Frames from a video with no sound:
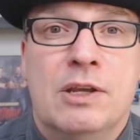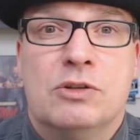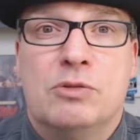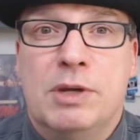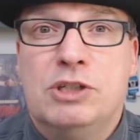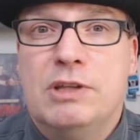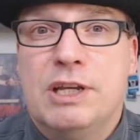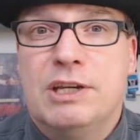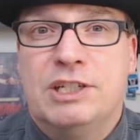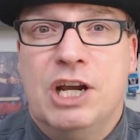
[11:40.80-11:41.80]
So make sure that
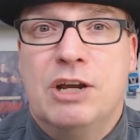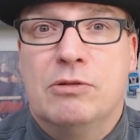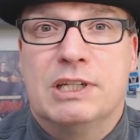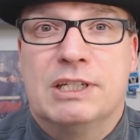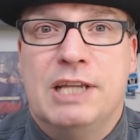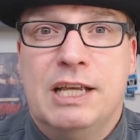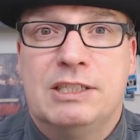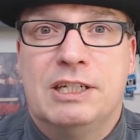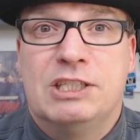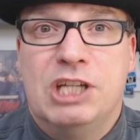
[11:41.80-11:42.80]
you check out the
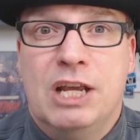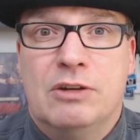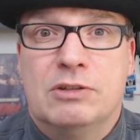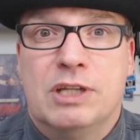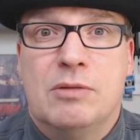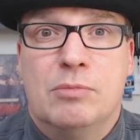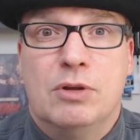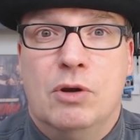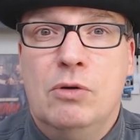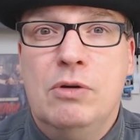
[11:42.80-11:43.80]
Tested channel down
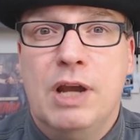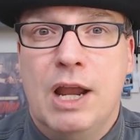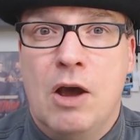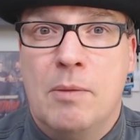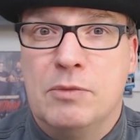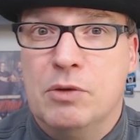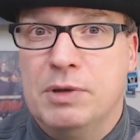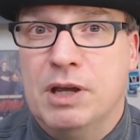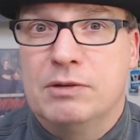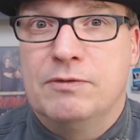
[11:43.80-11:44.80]
below. Um, you'll
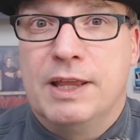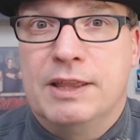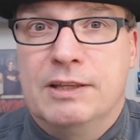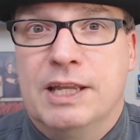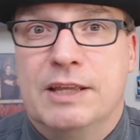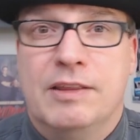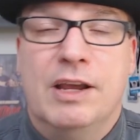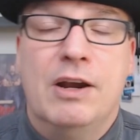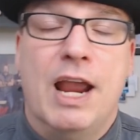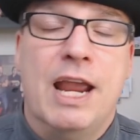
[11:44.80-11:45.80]
be able to find the link
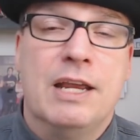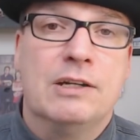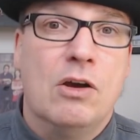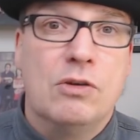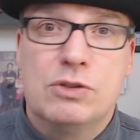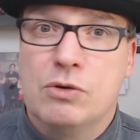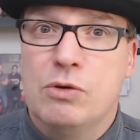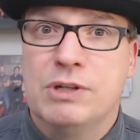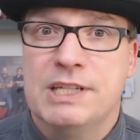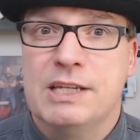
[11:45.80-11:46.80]
there, and also
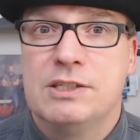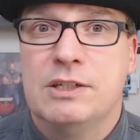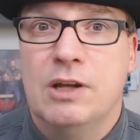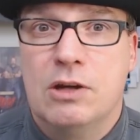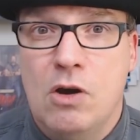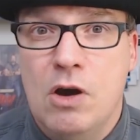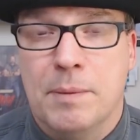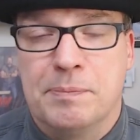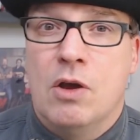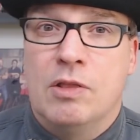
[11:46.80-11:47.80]
go to tested dot
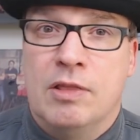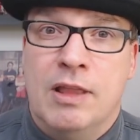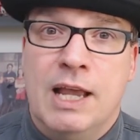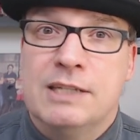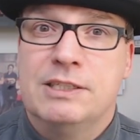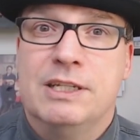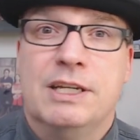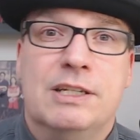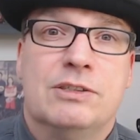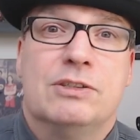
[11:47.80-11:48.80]
com. Last
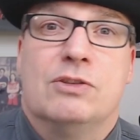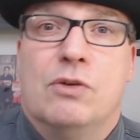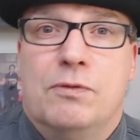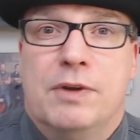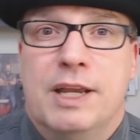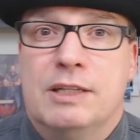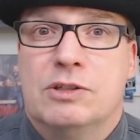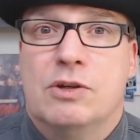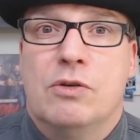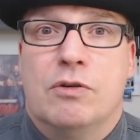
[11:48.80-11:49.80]
thing is, is don't forget
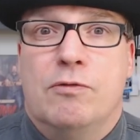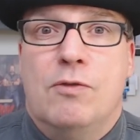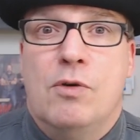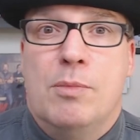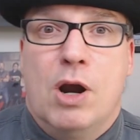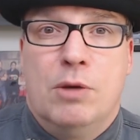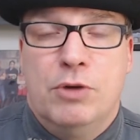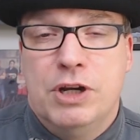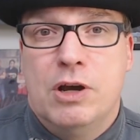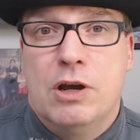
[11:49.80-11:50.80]
to go to foam
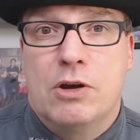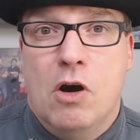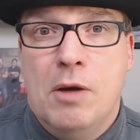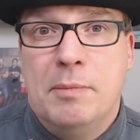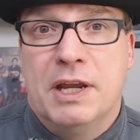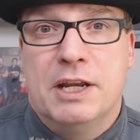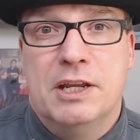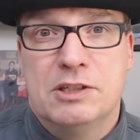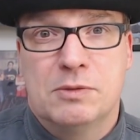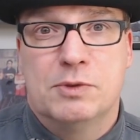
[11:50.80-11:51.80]
armory dot com and
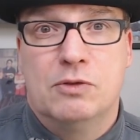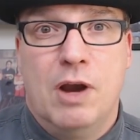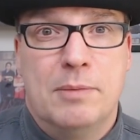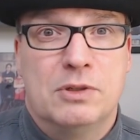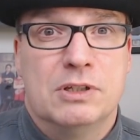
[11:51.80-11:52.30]
hit subscribe